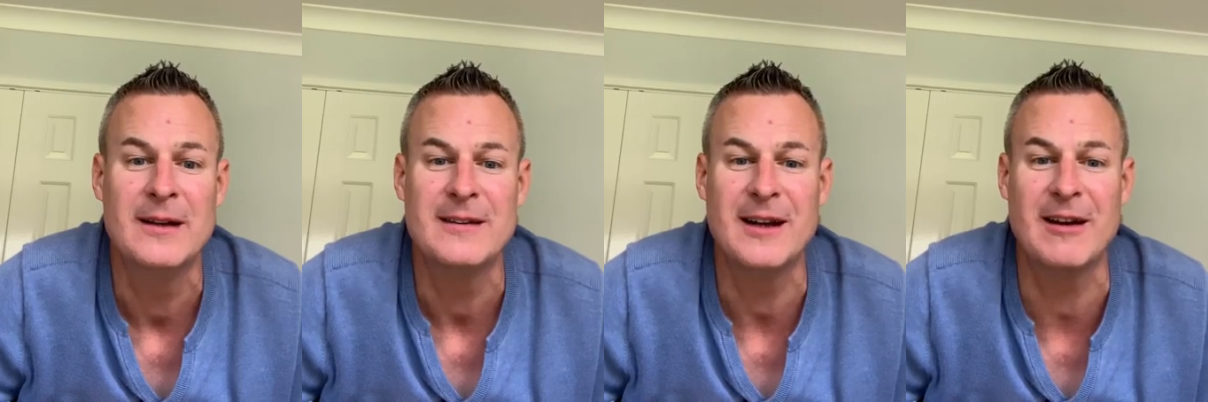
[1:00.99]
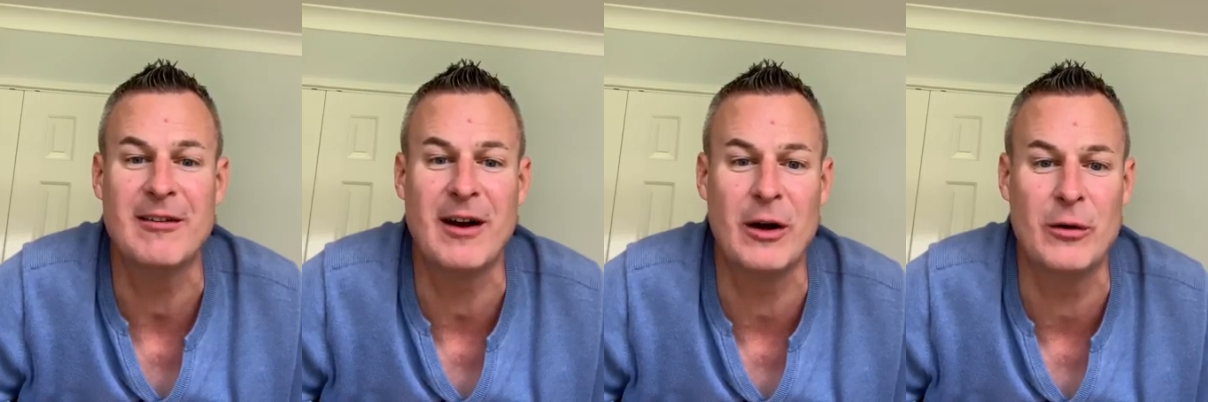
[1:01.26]

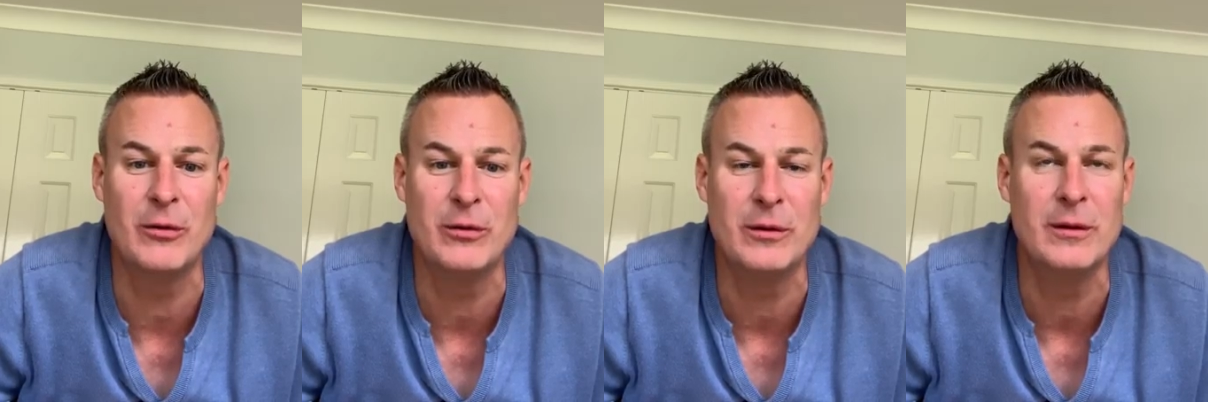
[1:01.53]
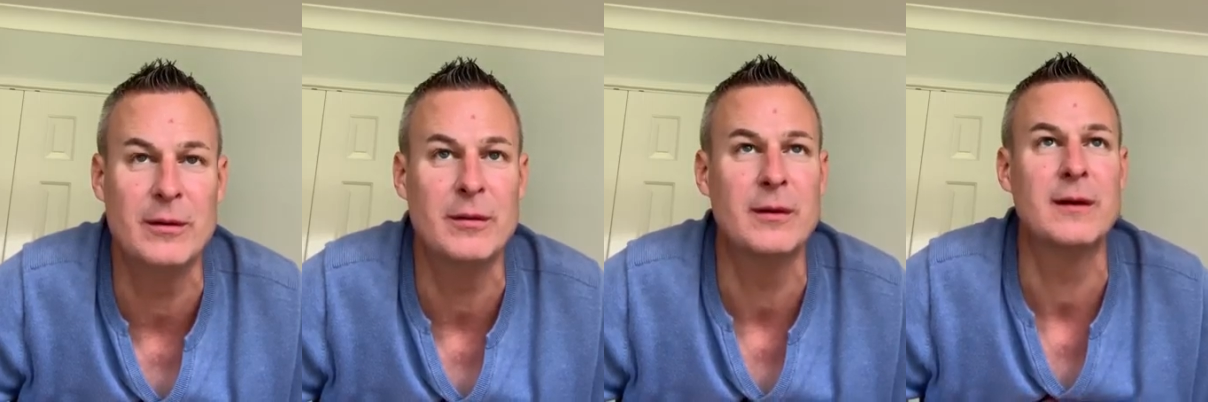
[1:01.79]
their
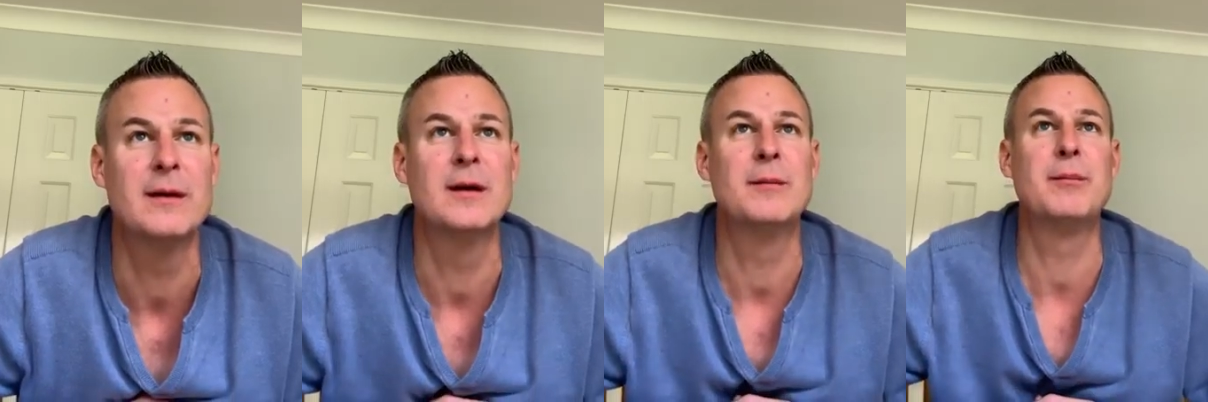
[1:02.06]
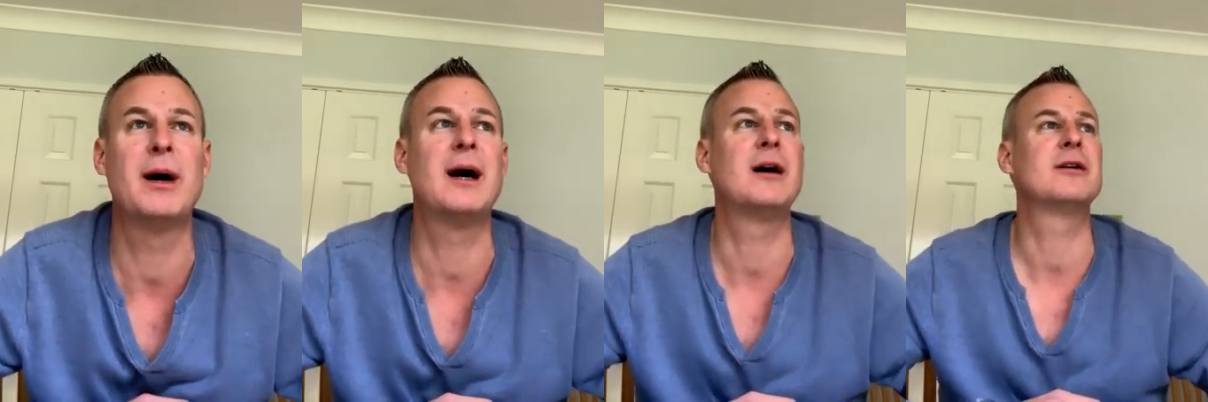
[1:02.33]
own
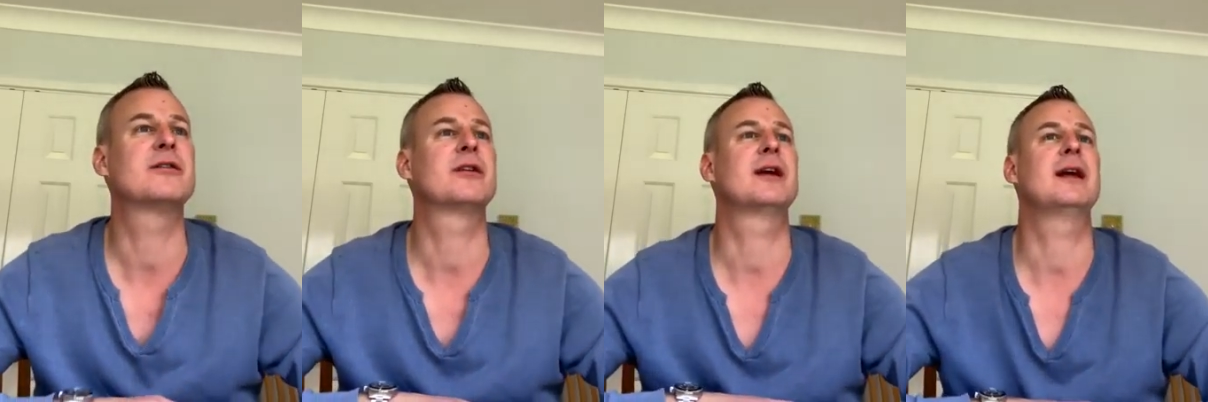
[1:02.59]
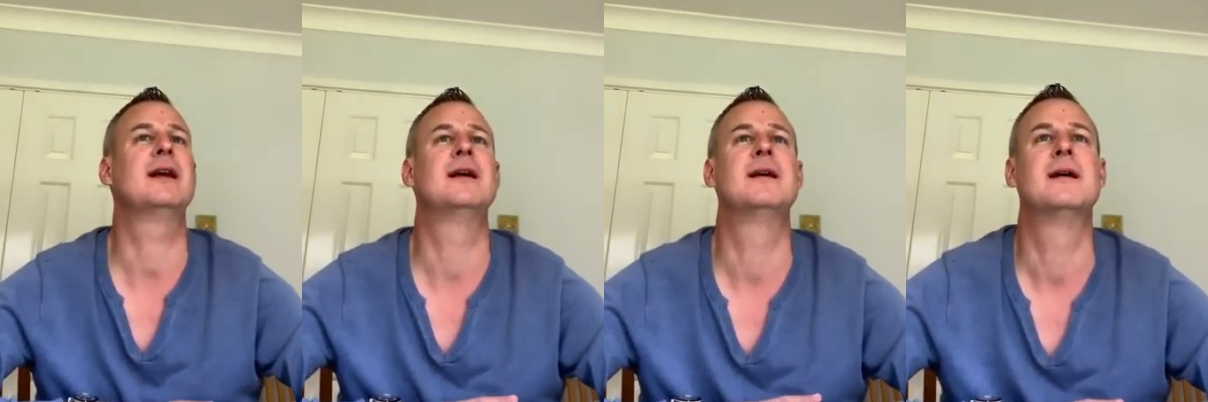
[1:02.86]

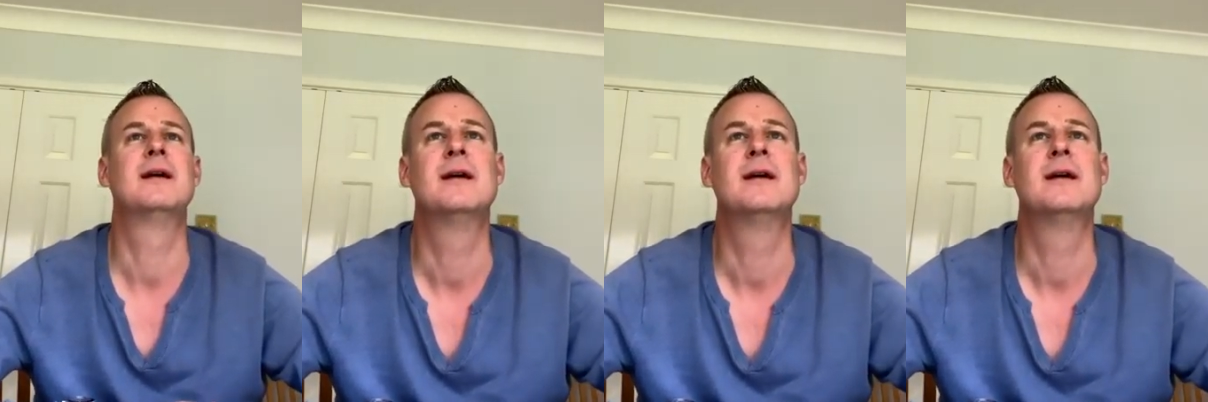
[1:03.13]
party